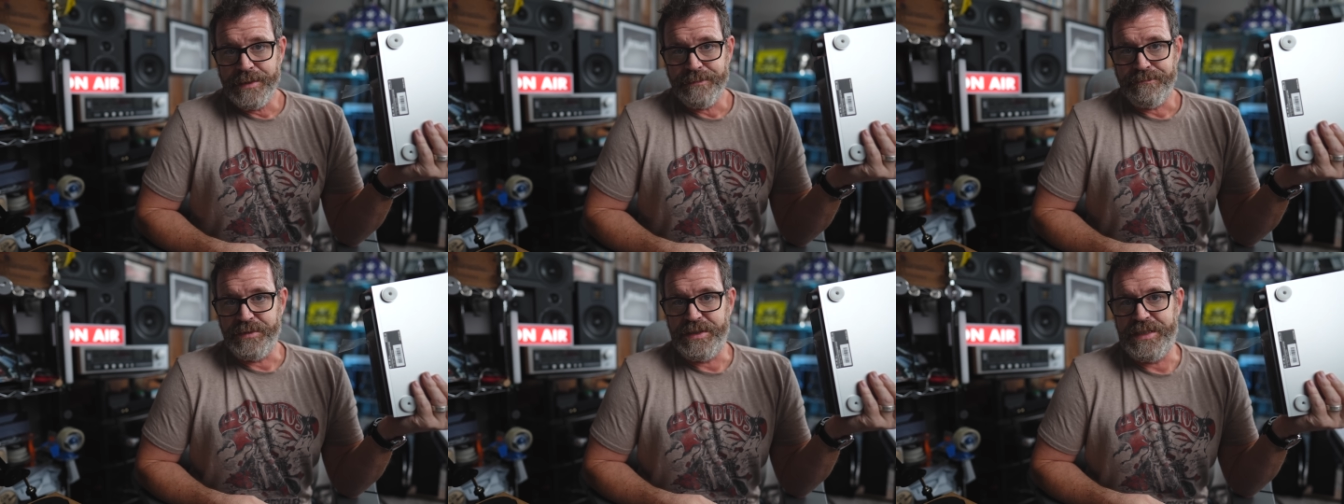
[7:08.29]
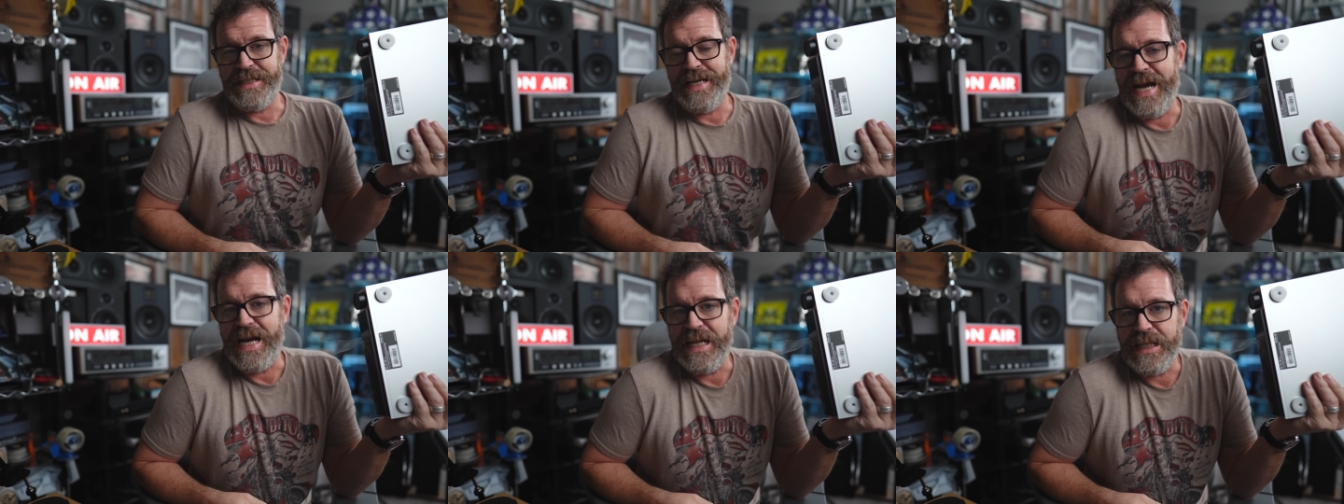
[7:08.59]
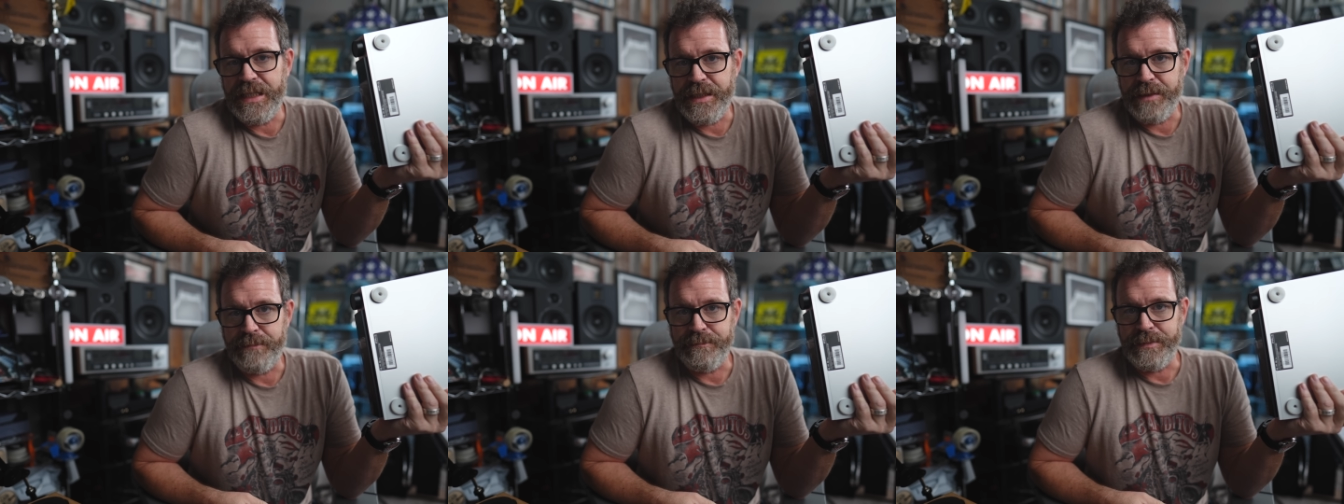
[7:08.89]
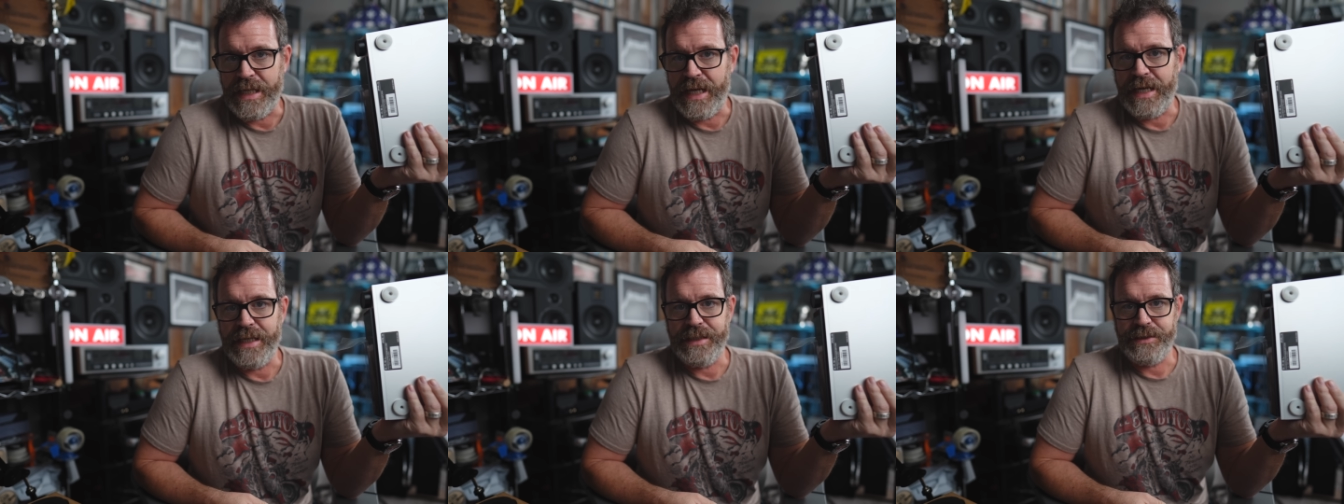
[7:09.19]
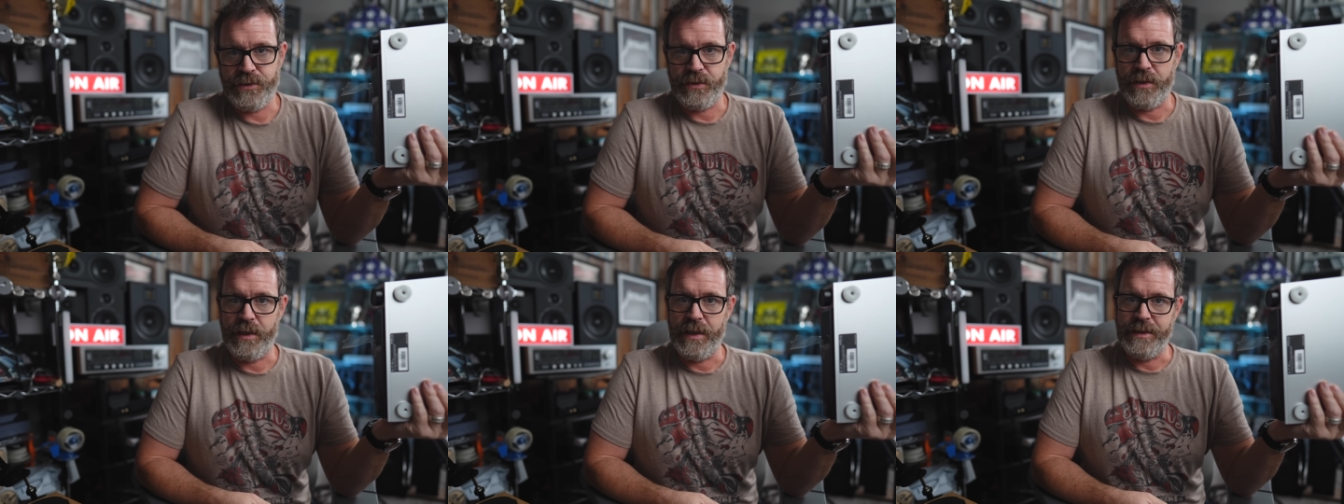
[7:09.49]
gallium
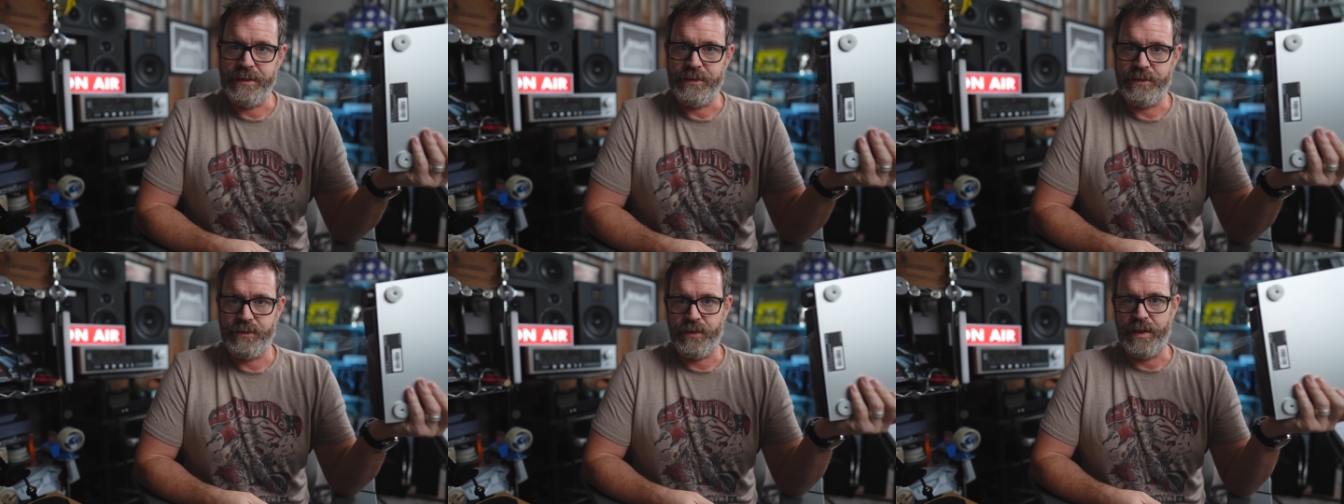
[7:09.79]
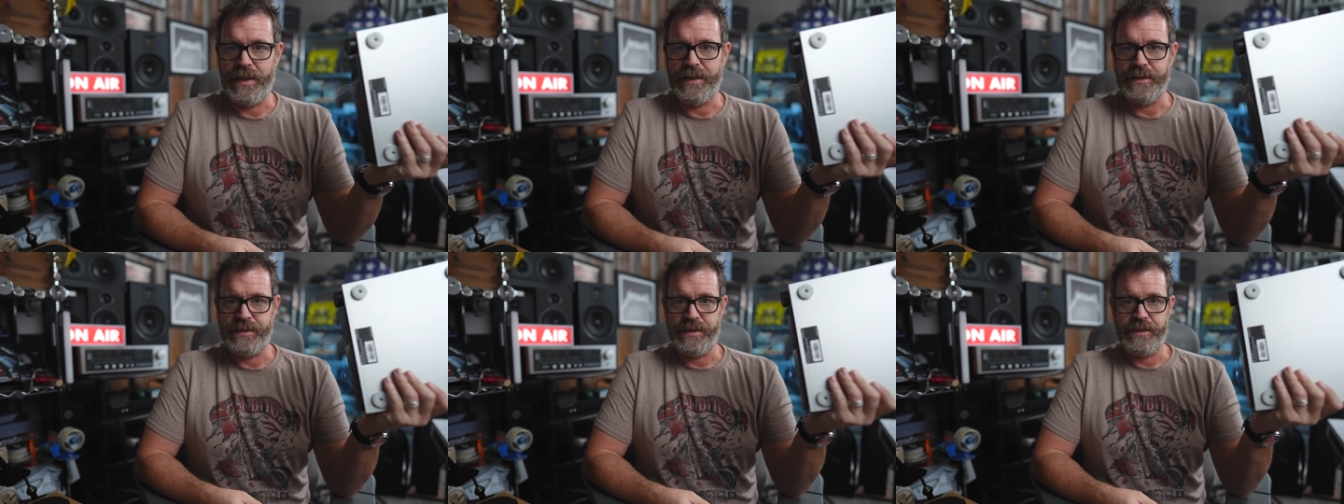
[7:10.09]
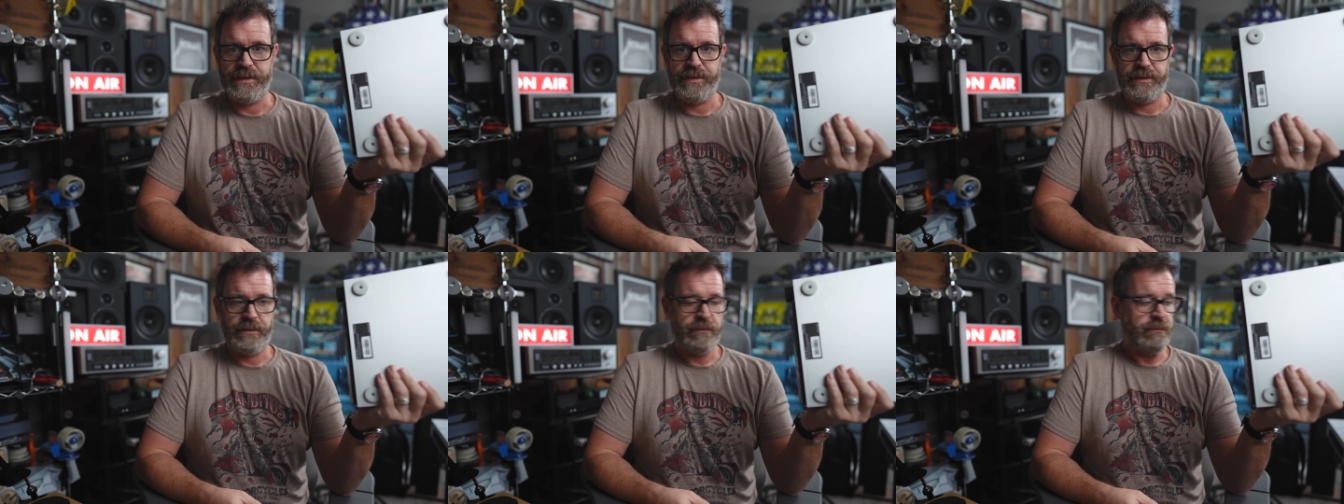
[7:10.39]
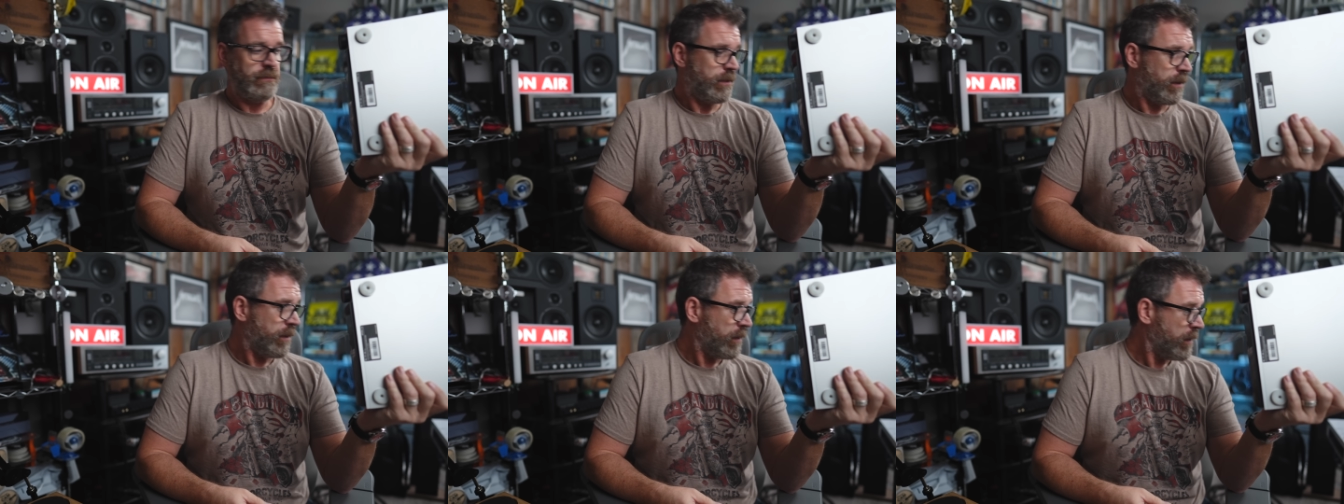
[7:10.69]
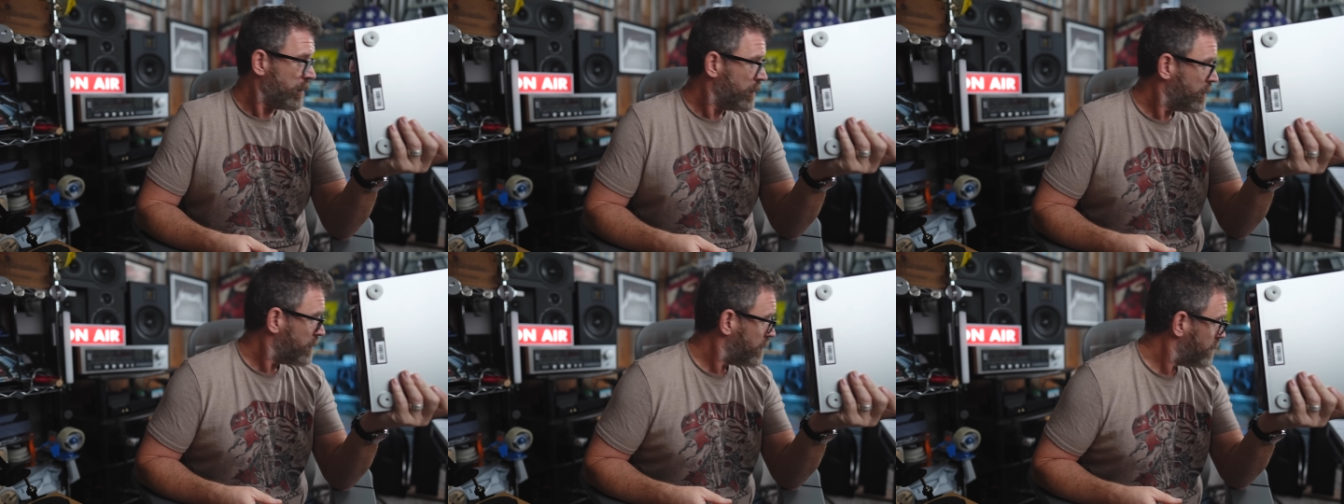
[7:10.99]
nitride transistor.